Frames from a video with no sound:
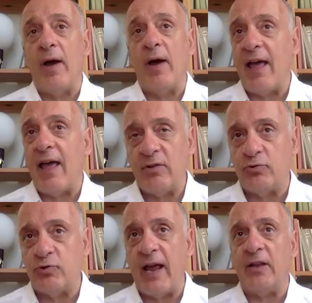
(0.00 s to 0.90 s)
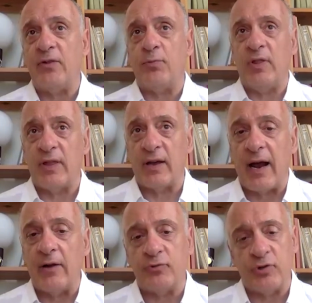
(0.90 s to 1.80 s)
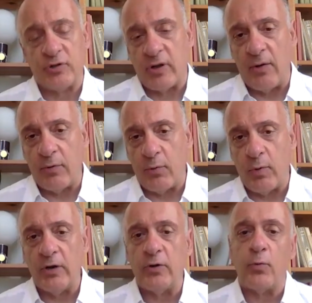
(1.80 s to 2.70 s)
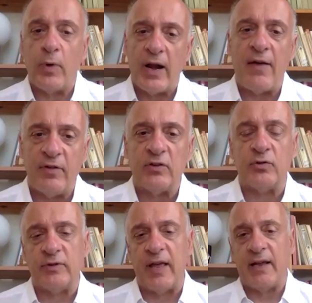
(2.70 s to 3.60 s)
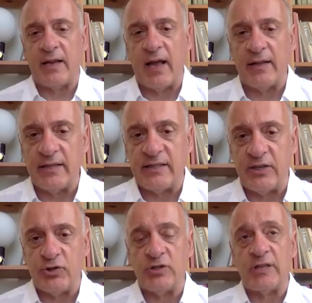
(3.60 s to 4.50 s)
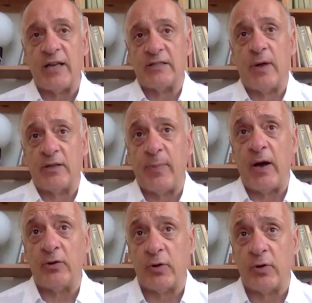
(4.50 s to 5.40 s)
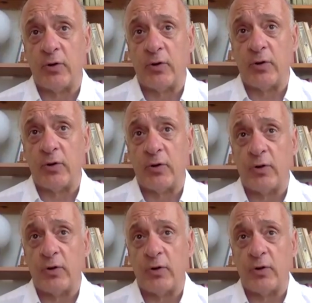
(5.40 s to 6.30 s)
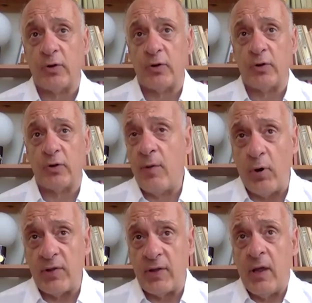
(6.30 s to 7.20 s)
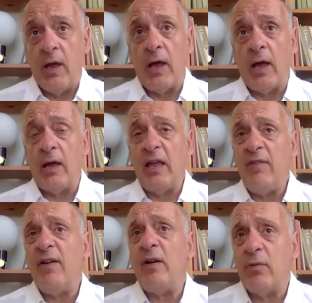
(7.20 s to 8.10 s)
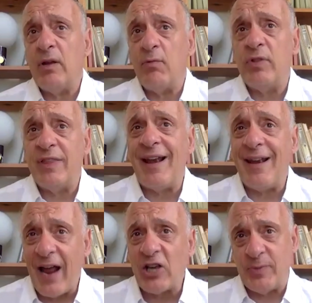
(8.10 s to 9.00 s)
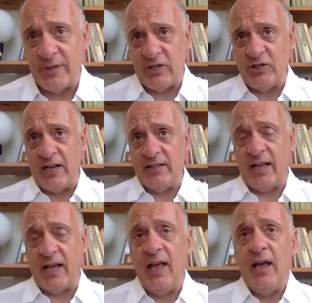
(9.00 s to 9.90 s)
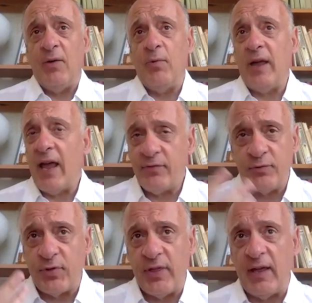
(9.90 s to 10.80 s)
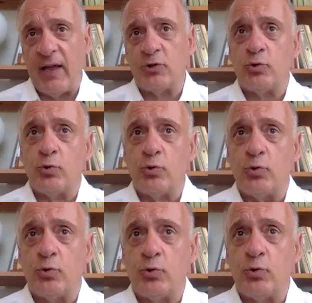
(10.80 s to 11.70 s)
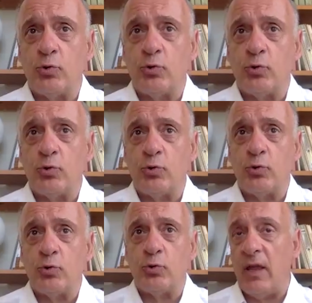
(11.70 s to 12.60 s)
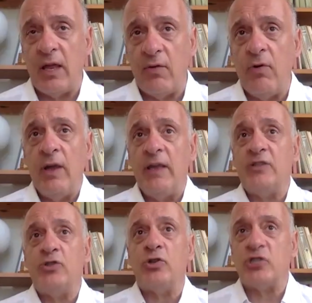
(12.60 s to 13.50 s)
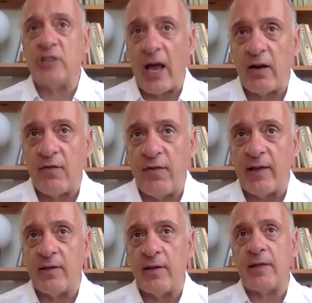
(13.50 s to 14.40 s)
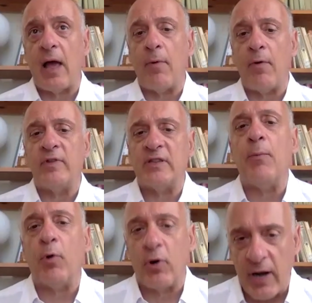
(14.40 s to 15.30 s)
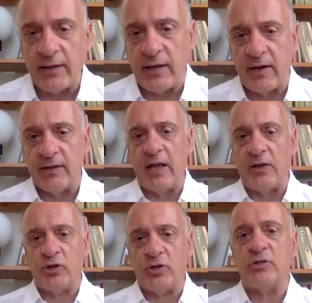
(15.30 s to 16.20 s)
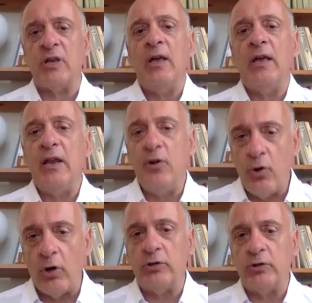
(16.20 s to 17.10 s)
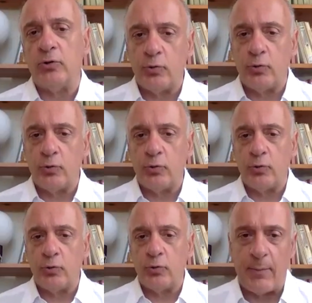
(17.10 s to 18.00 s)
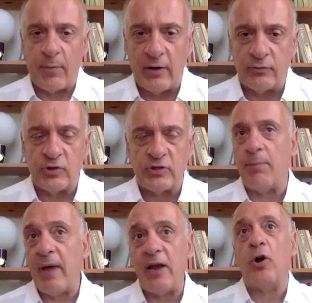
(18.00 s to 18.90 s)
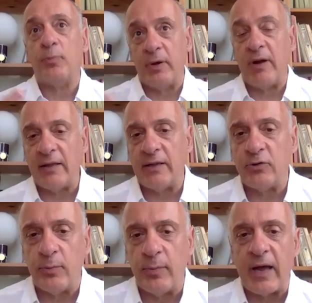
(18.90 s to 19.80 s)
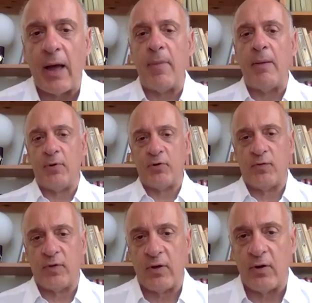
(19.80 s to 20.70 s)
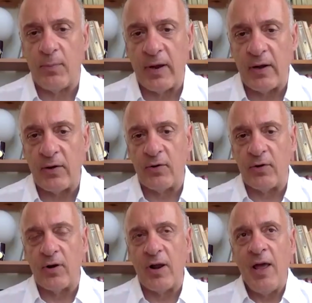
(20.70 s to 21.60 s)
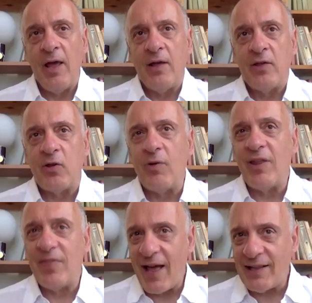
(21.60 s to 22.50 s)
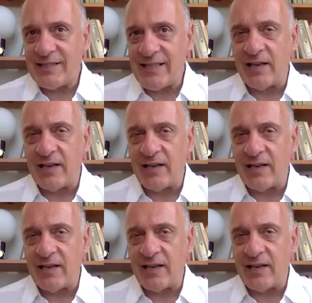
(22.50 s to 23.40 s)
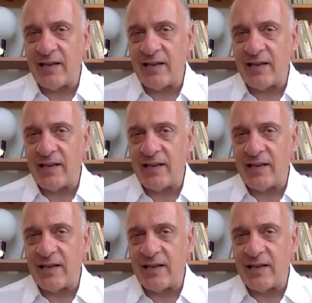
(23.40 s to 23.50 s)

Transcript: having to trade with countries around the world, or when having to take decisions as part of its foreign policy. Even with the enlargement agenda, we have to think as to what degree the EU is not sacrificing some of its democratic credentials in order to bring in some countries that may not be ready to become members of the European Union. So in that sense,